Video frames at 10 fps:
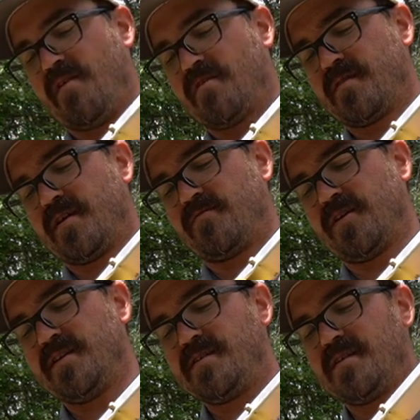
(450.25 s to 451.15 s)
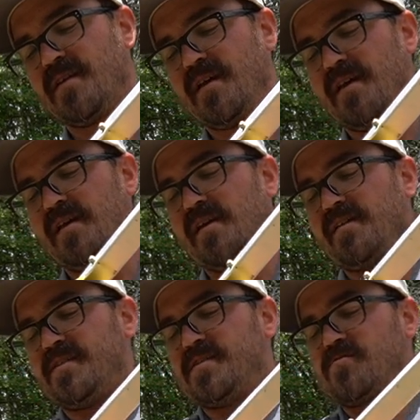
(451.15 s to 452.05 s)
sideways. And
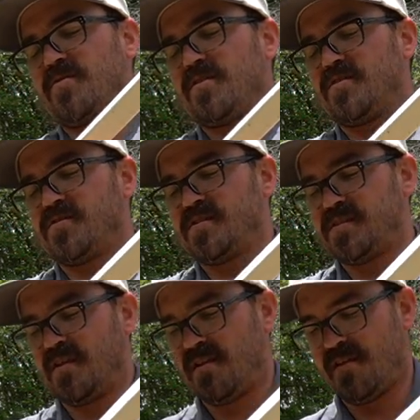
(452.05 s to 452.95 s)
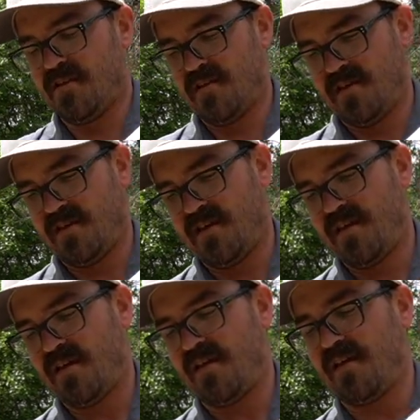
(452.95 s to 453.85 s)
this is where those
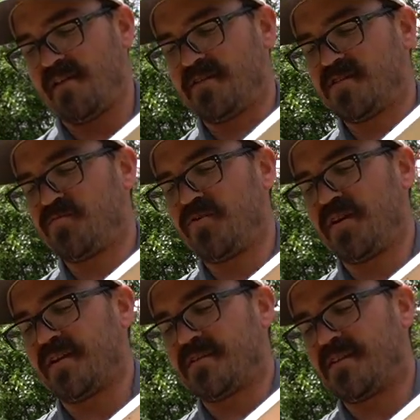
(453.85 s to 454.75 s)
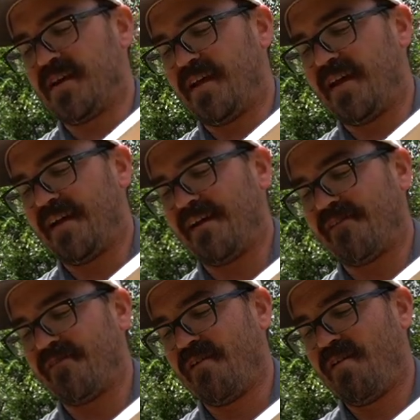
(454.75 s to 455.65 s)
uh, springs that
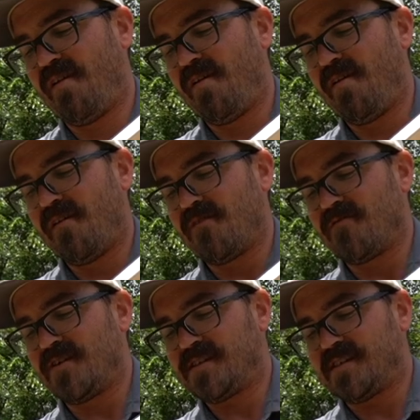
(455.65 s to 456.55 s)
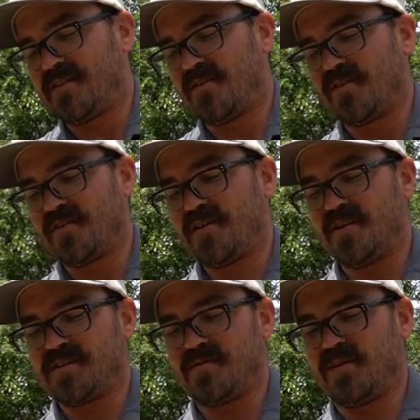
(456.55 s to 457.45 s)
have rusted are
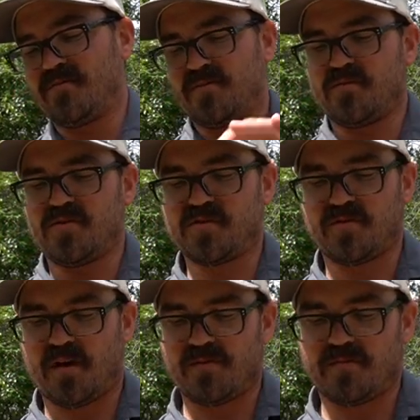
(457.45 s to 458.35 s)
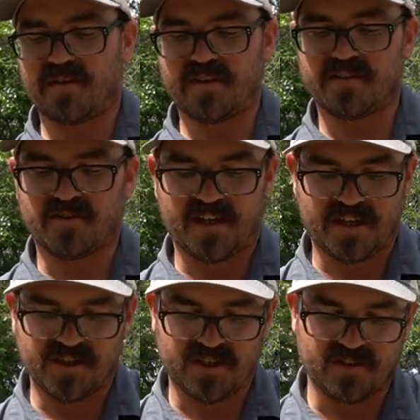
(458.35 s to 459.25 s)
causing me the most problem because they're
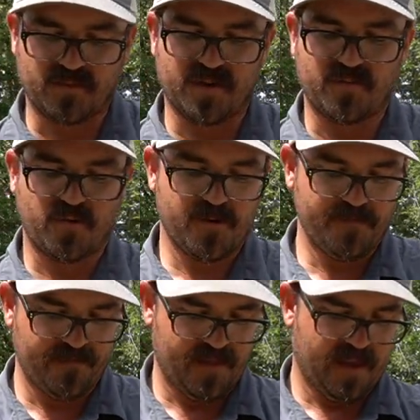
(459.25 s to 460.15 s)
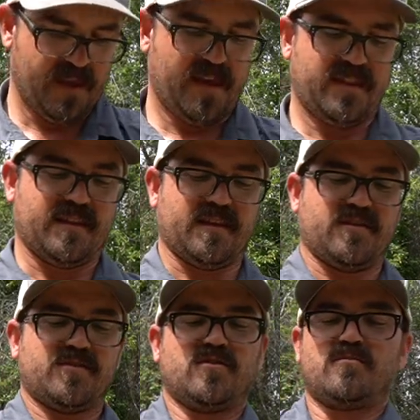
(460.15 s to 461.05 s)
catching a little bit more than they
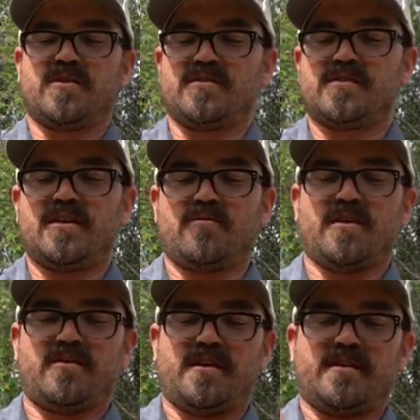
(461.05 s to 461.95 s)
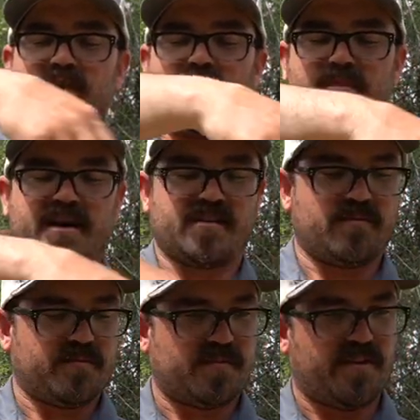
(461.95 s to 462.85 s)
used to. But you see why you need that
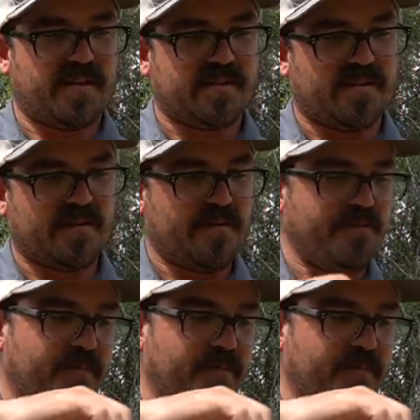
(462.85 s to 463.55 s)
maximum space here.